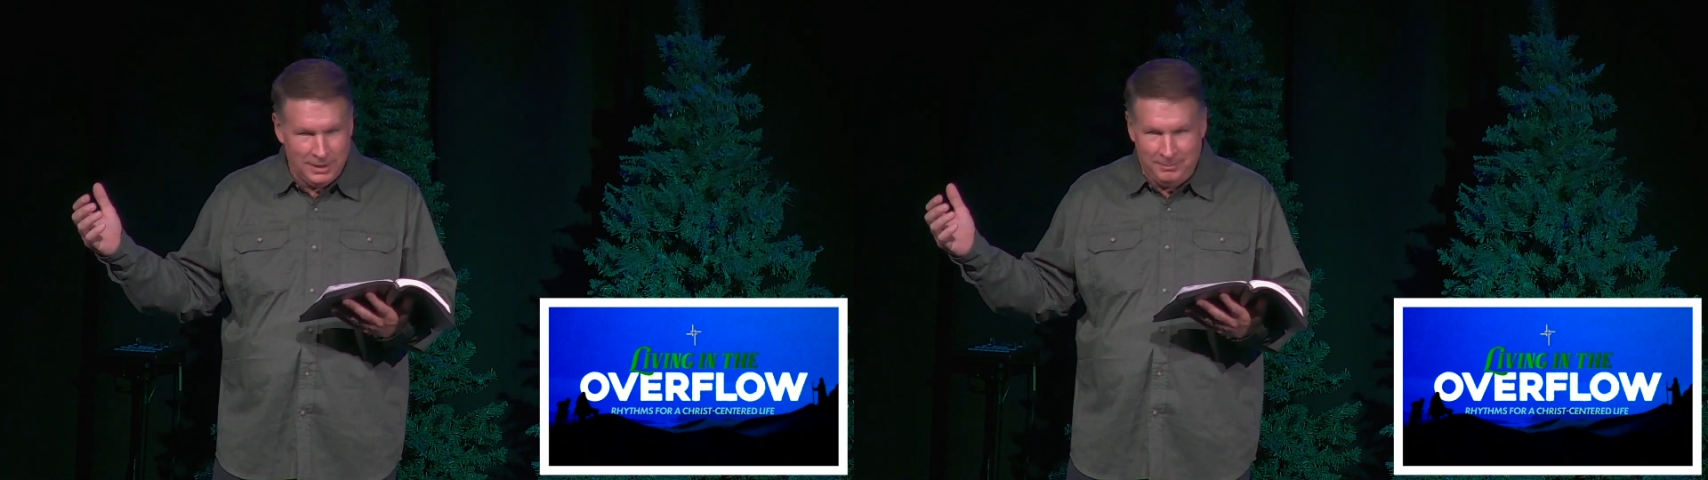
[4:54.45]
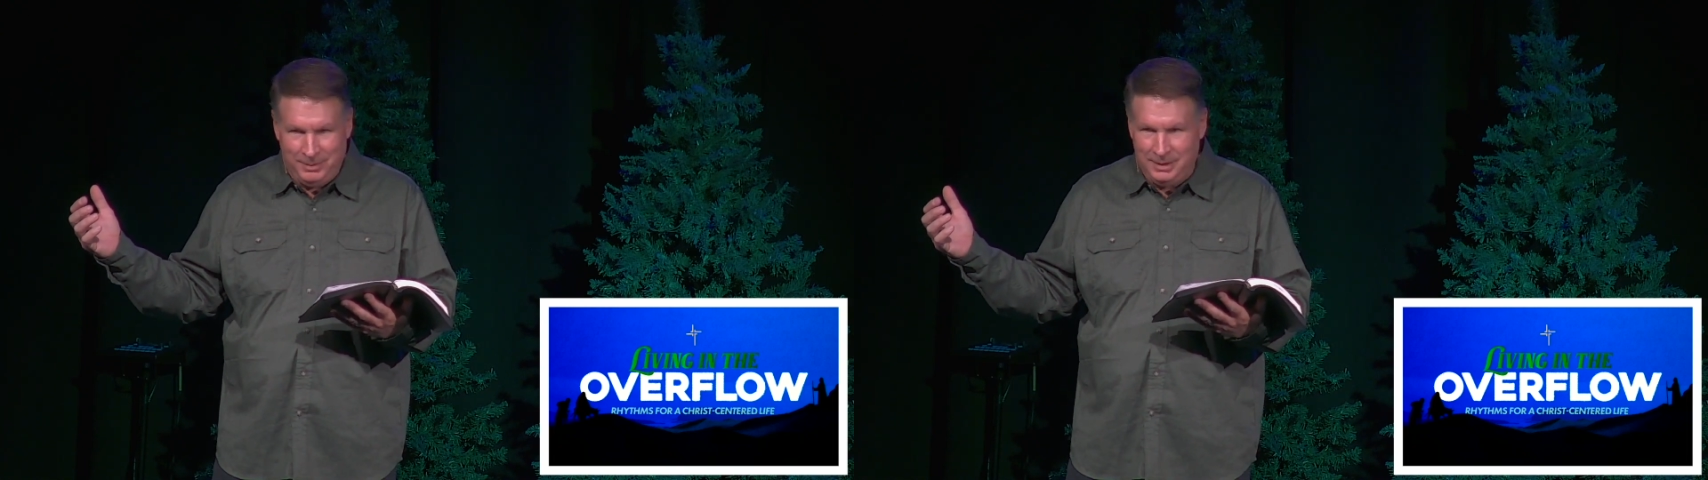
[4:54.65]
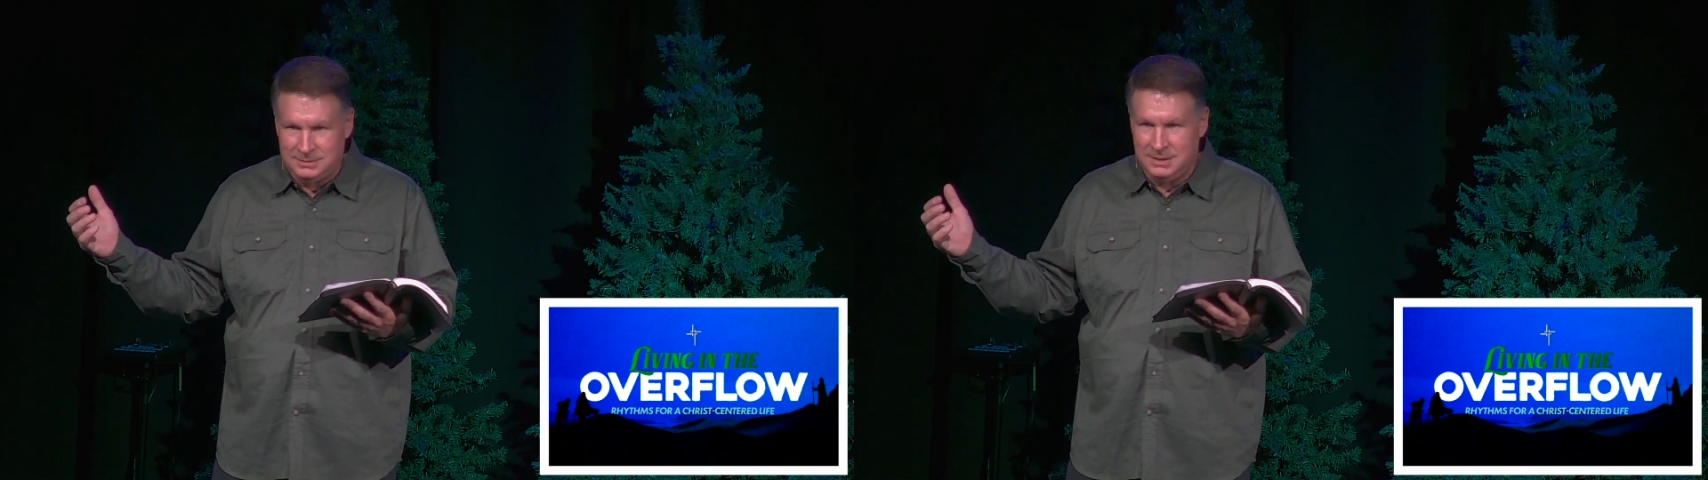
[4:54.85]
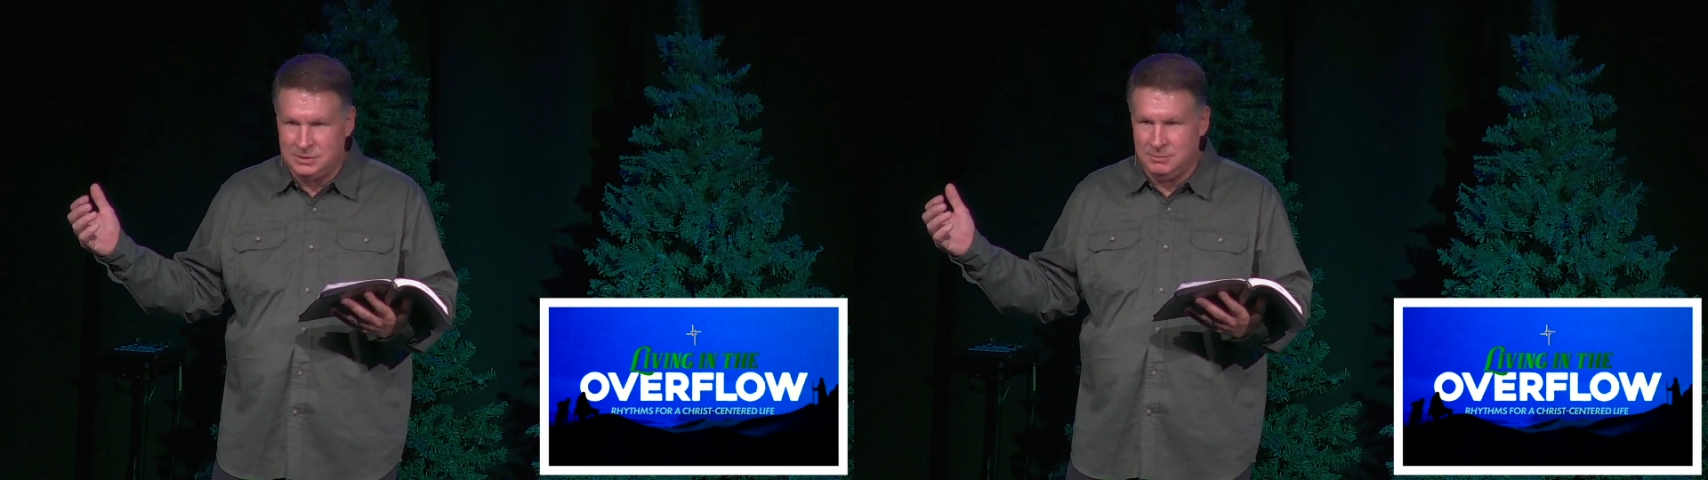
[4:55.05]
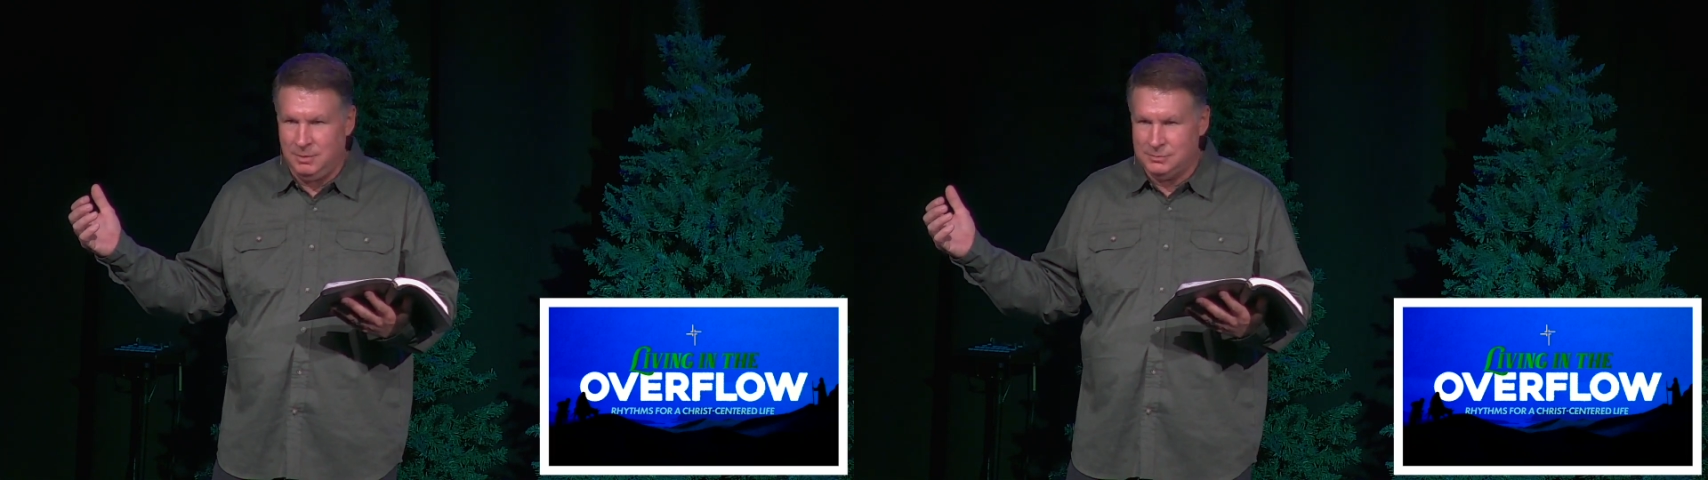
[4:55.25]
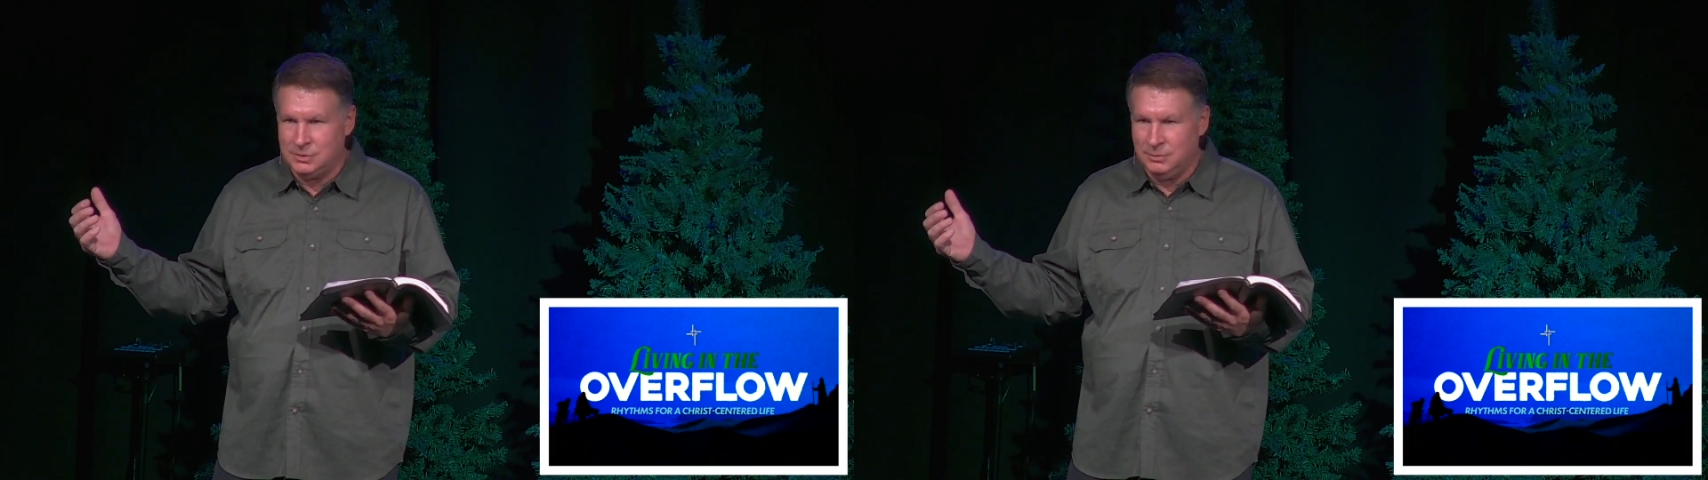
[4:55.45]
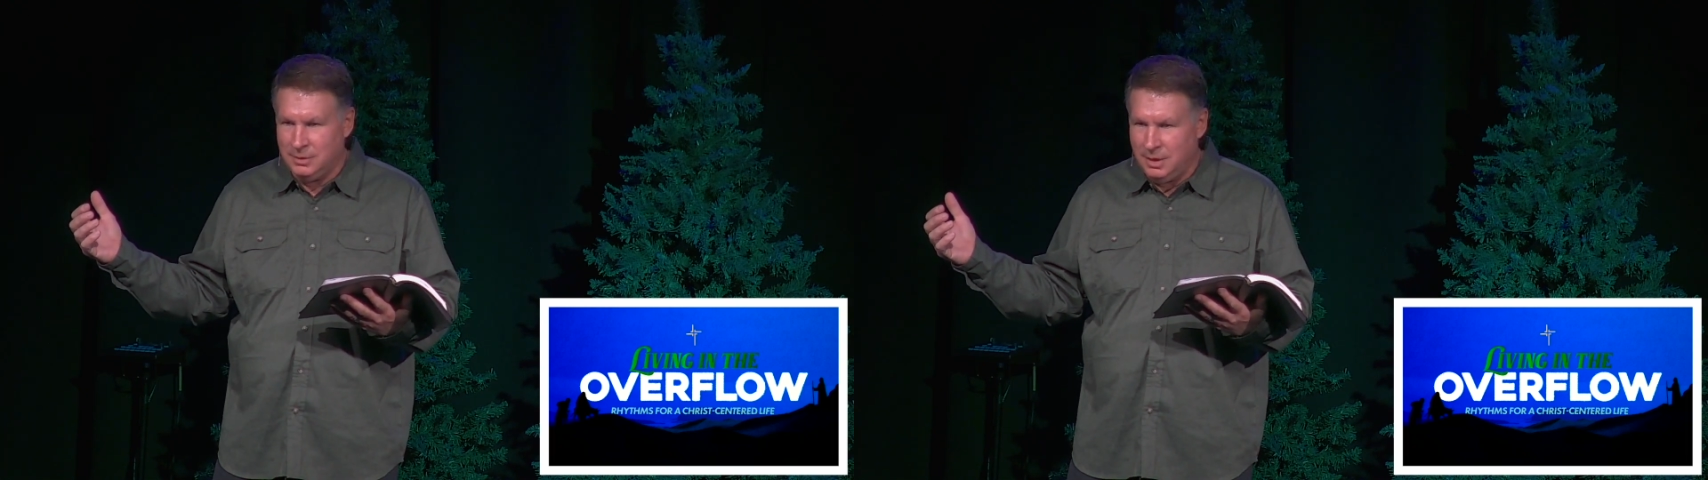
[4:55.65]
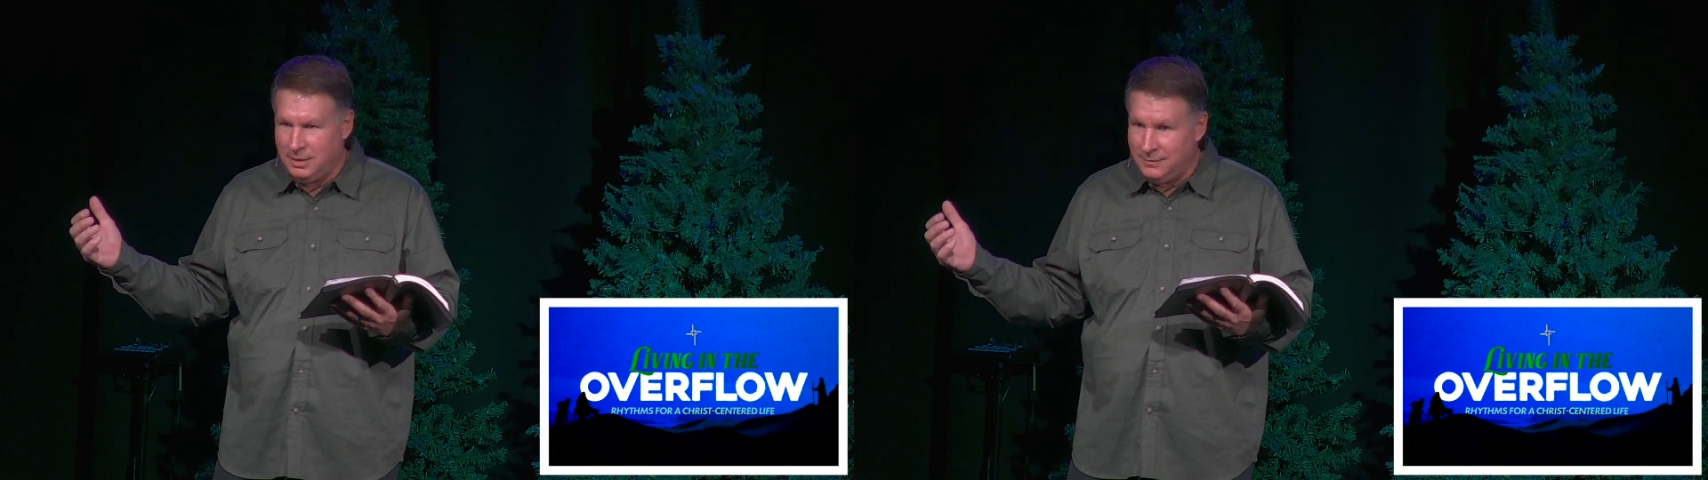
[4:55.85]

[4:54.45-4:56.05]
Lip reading: not paying attention to what was going on.